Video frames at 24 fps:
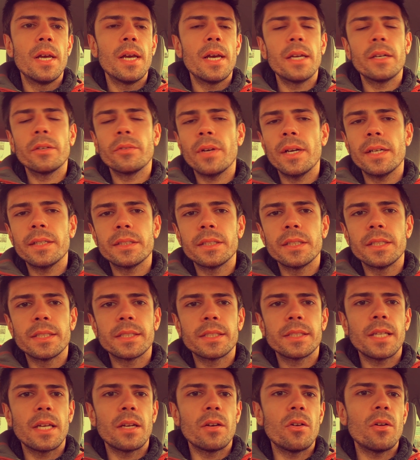And granted,
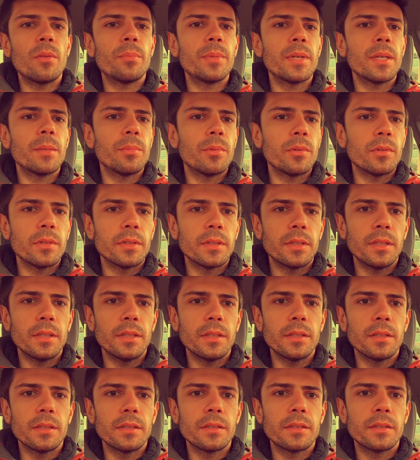it's not all people in
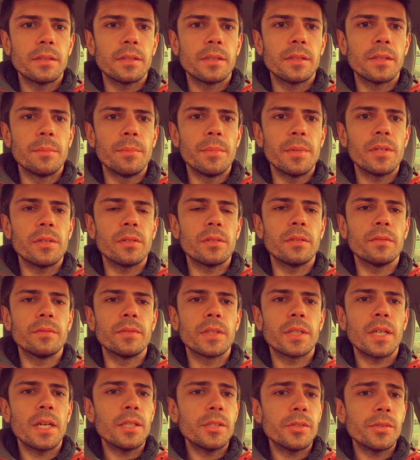the the middle of
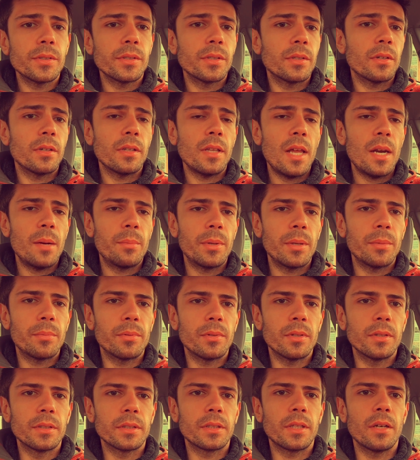the country, there are a lot of people
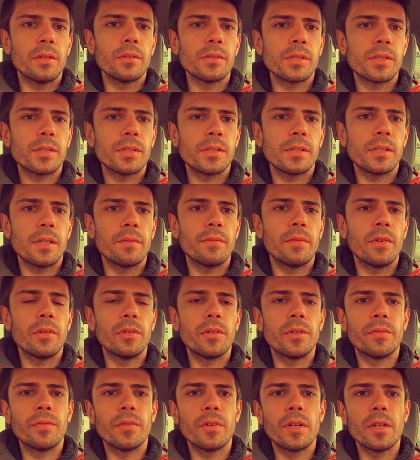on the coasts that
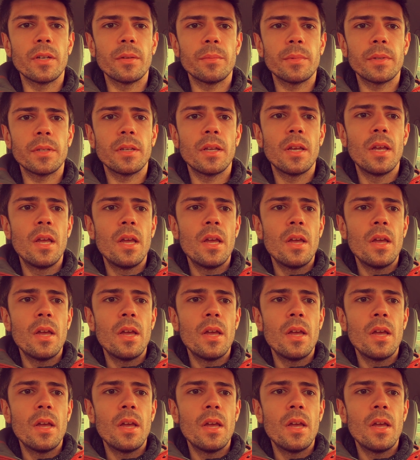voted for him and